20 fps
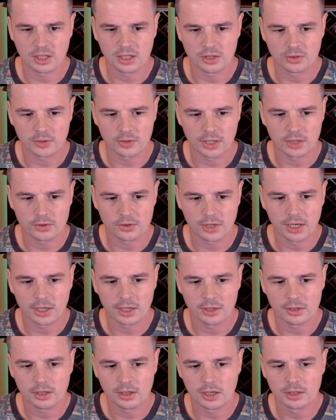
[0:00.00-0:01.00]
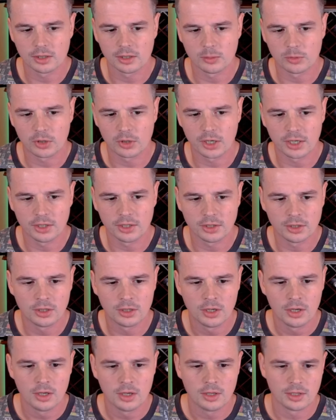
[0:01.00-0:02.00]
the Great Creator, Khan Liberated.
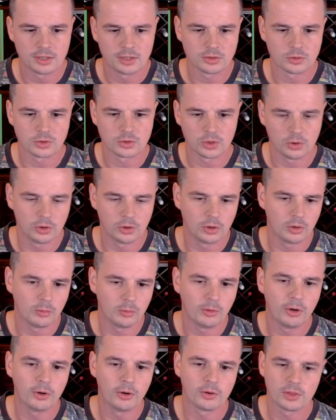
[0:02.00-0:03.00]
There's also Uilmog.